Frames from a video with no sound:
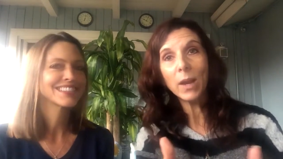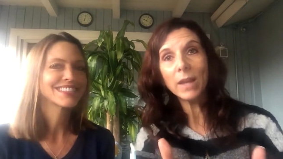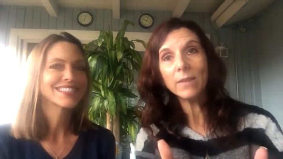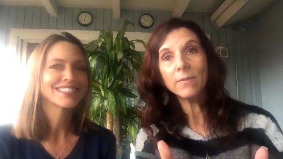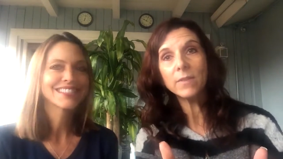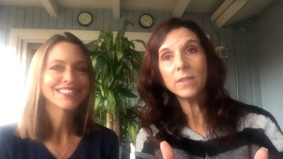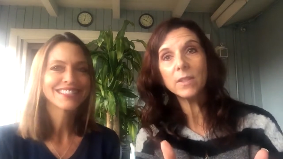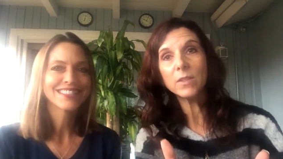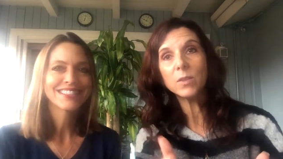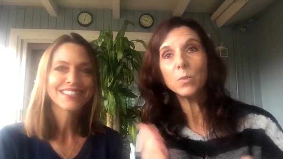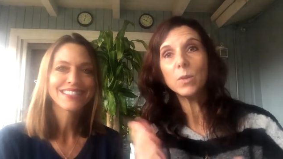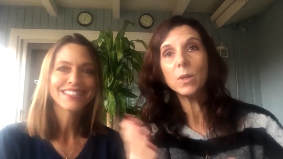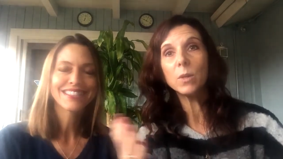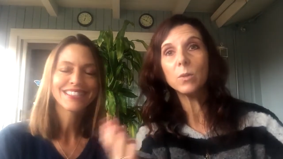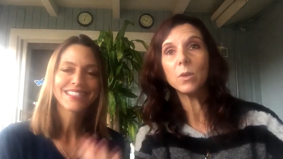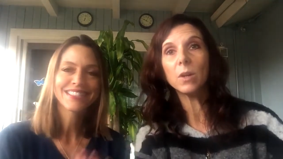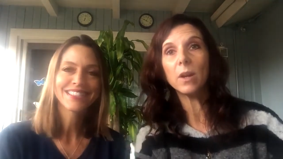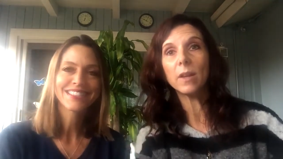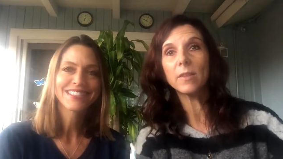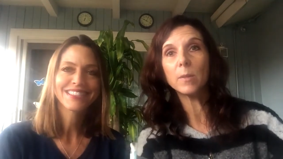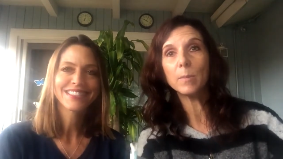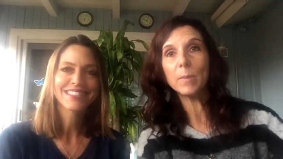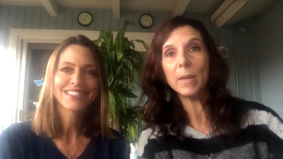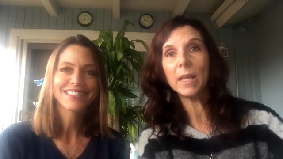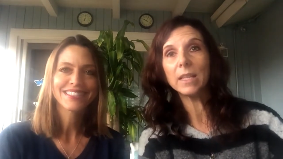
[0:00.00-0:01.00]
Speaker 1: breakfast. We were
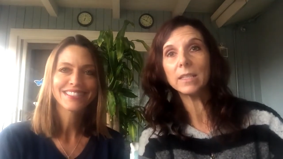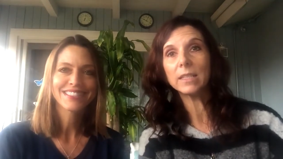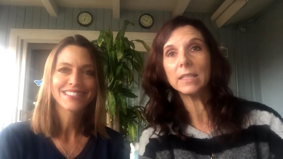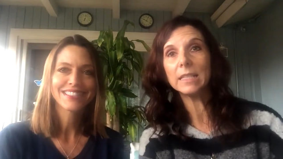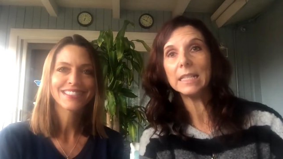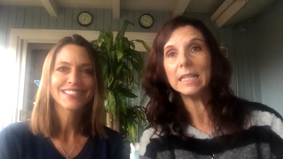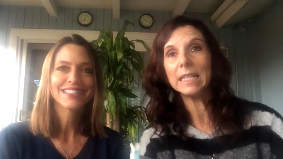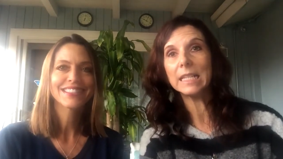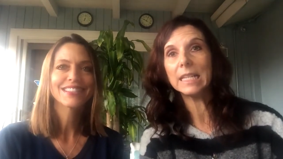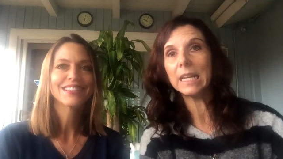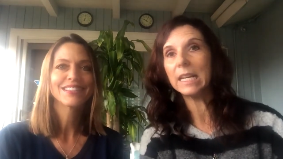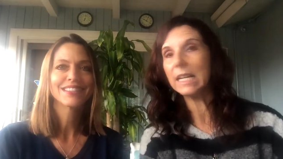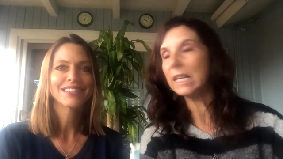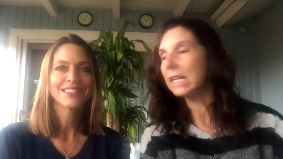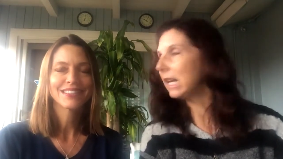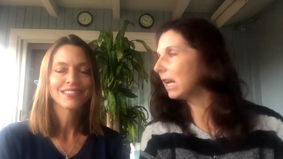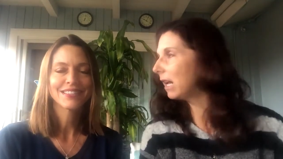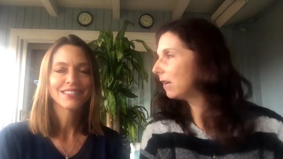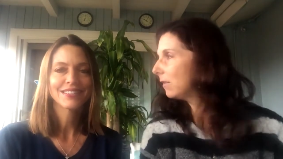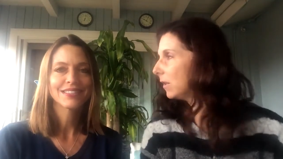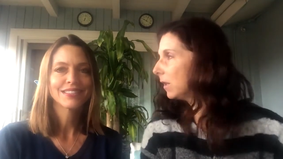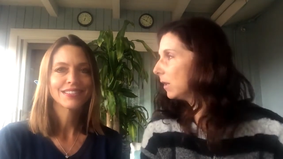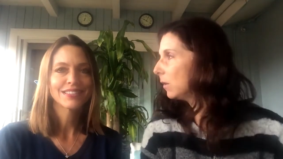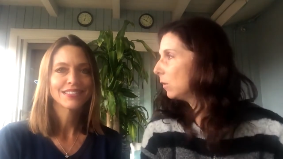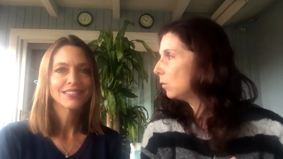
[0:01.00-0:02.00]
on the balcony at night
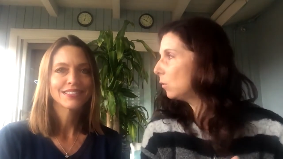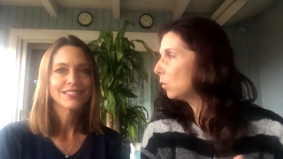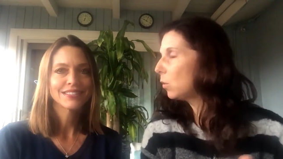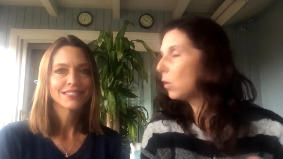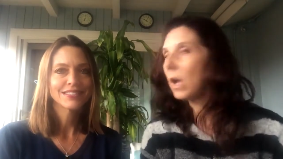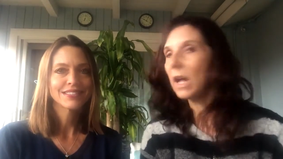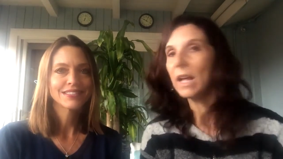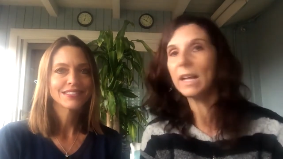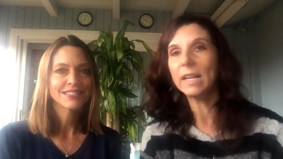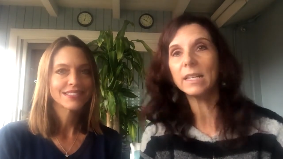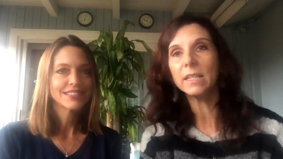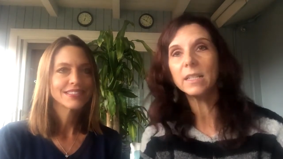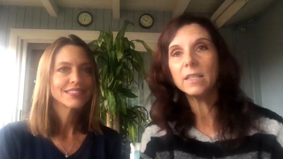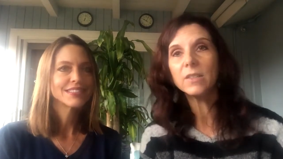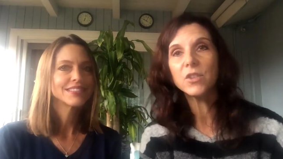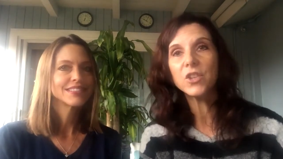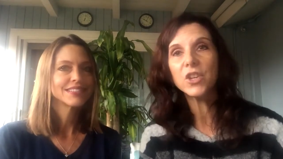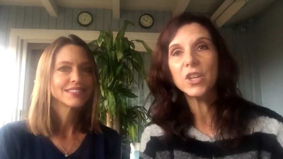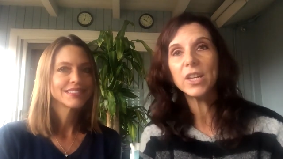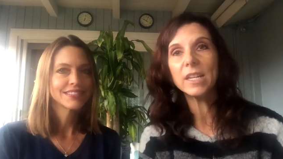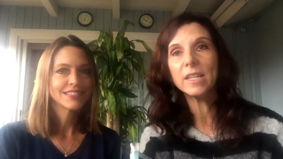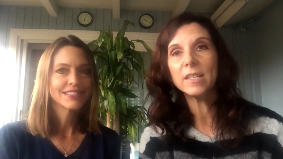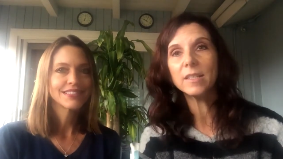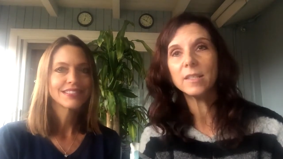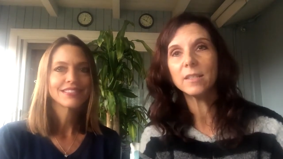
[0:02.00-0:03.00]
having wine,
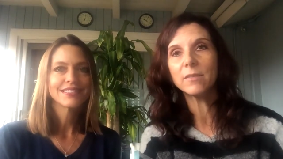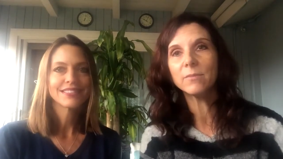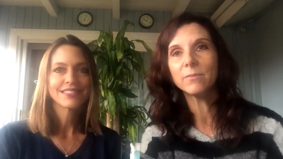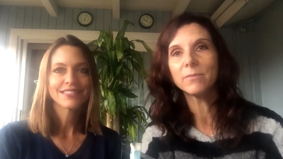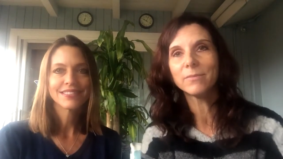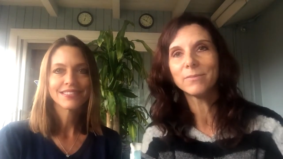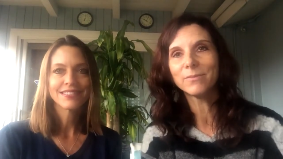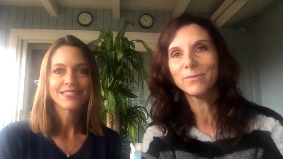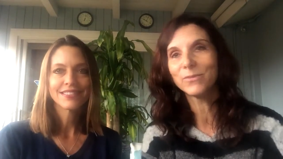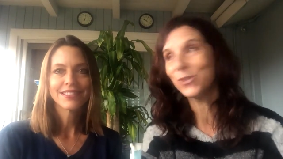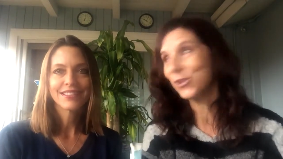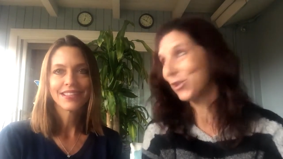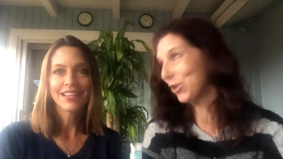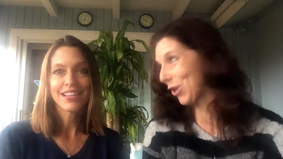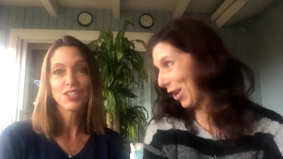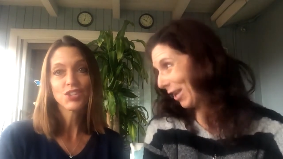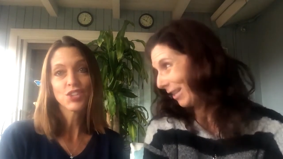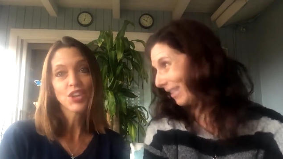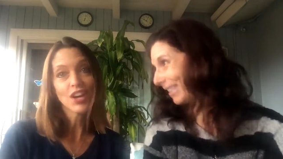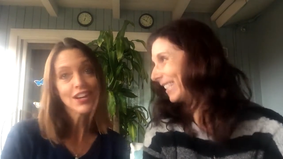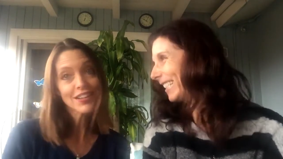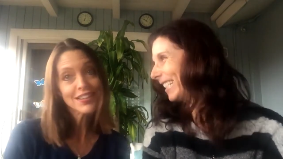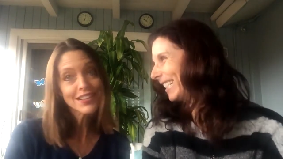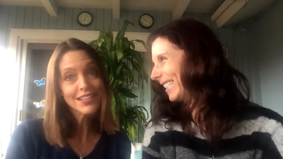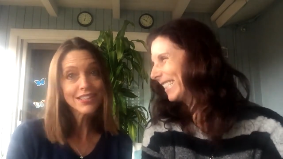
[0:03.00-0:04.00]
cheese, and
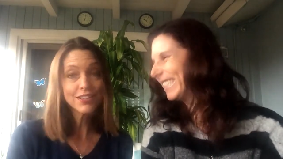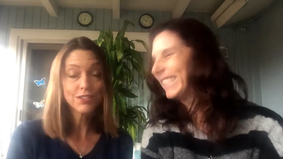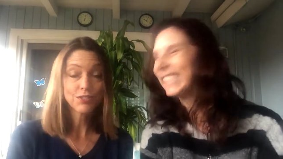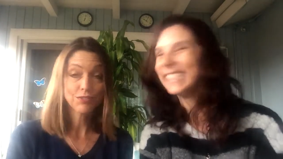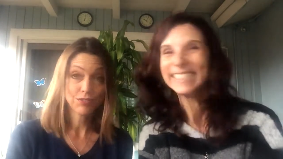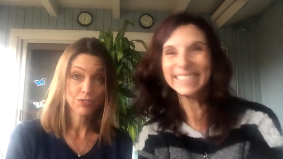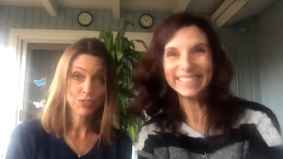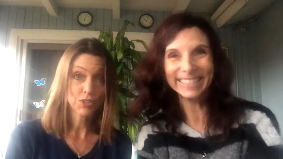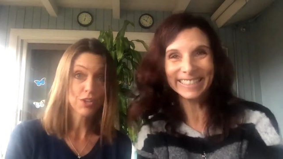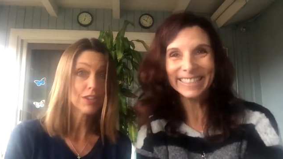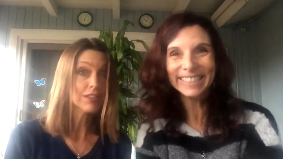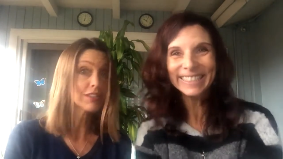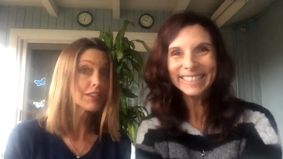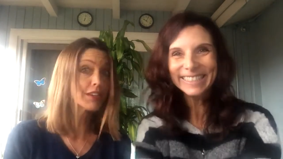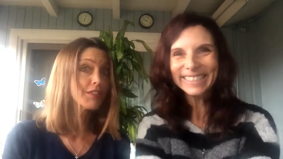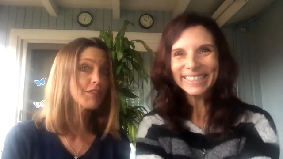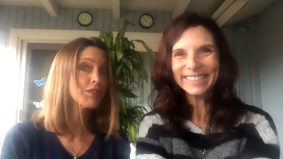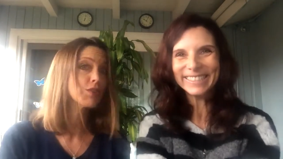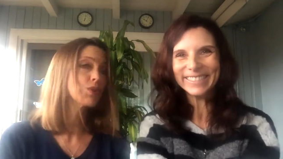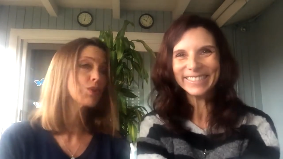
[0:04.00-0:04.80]
chocolate. chocolate. Mm-hmm. chocolate,